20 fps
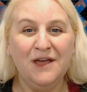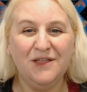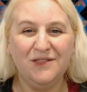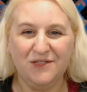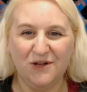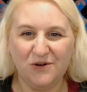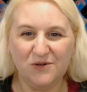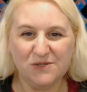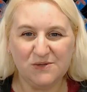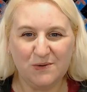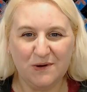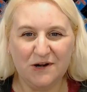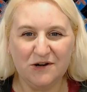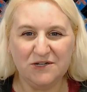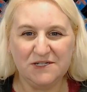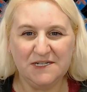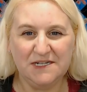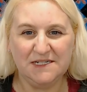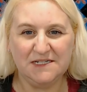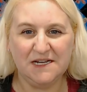Those
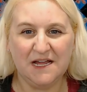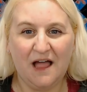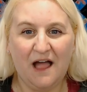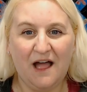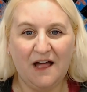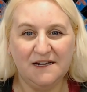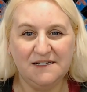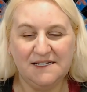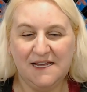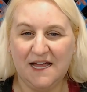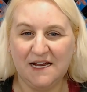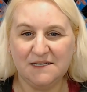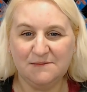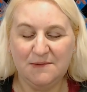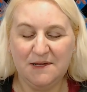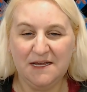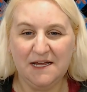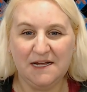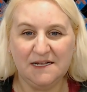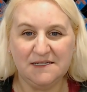winners need to contact
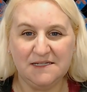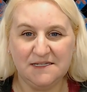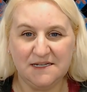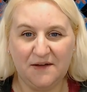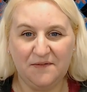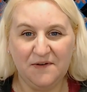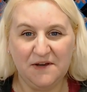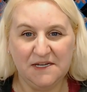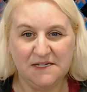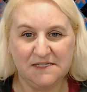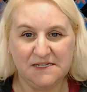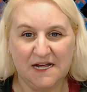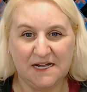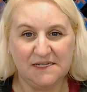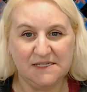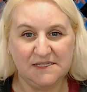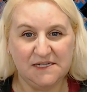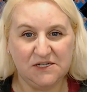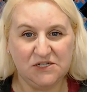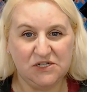me at
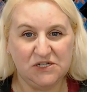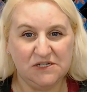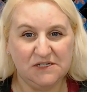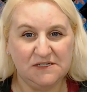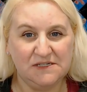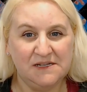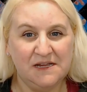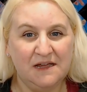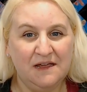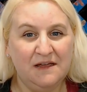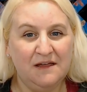stephanies.stitches